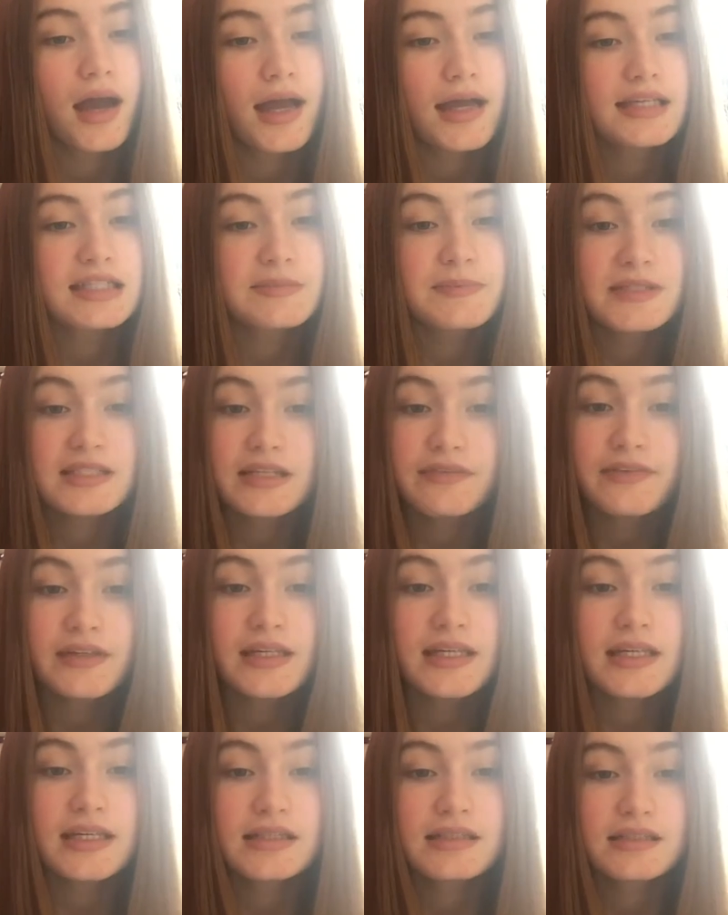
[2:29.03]
Specific
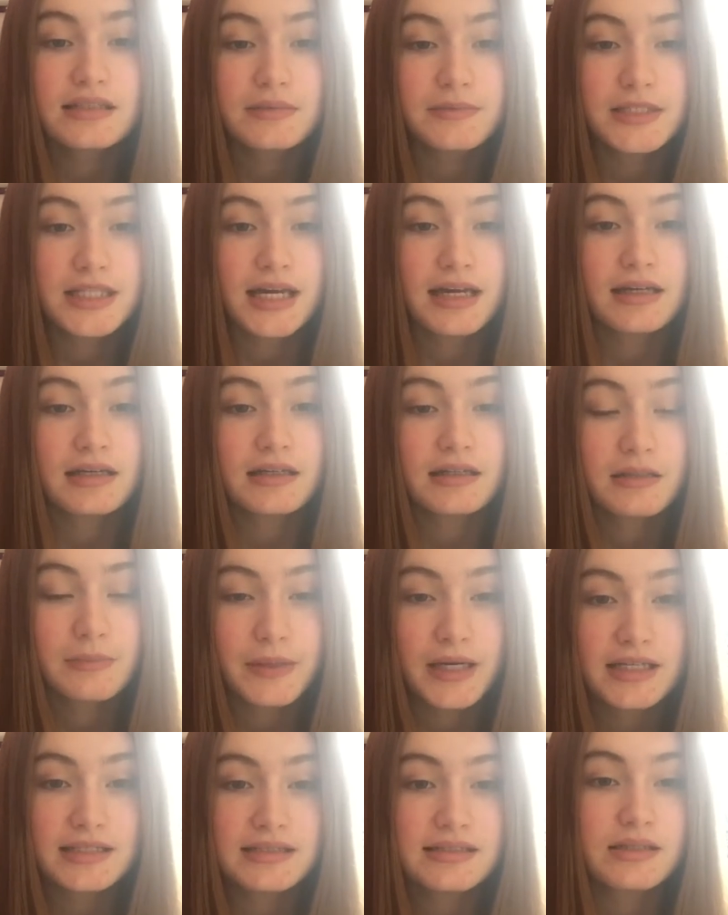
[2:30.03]
heat
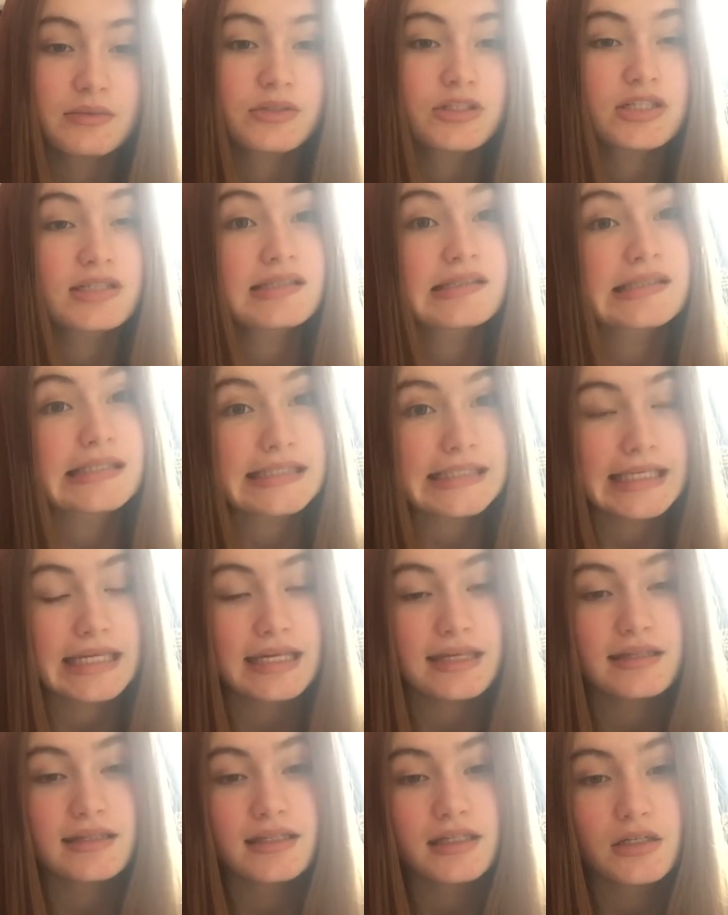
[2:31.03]
capacity, which is C
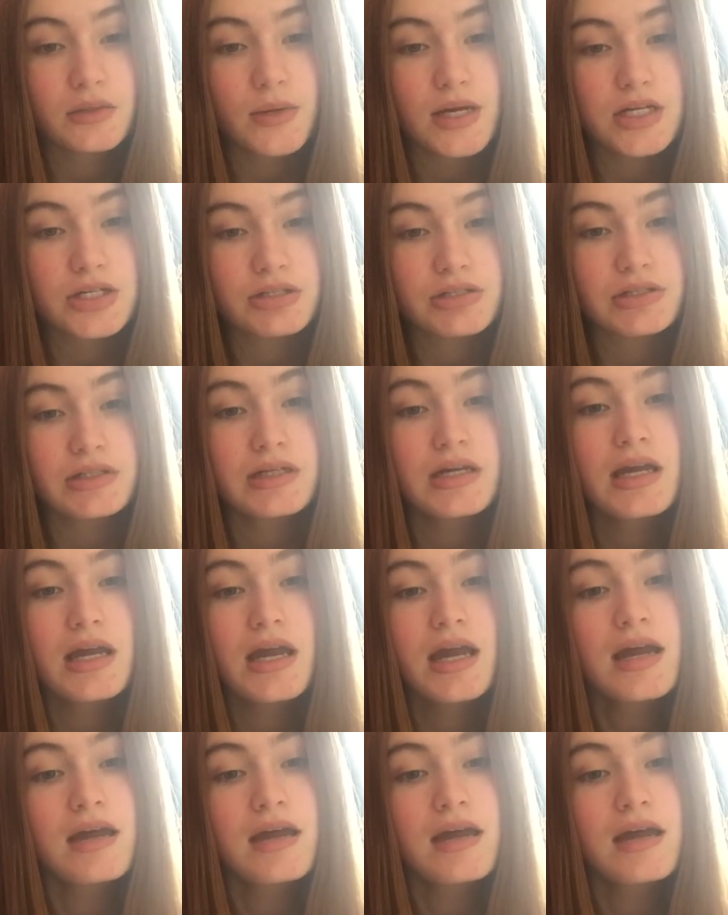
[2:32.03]
in the equation,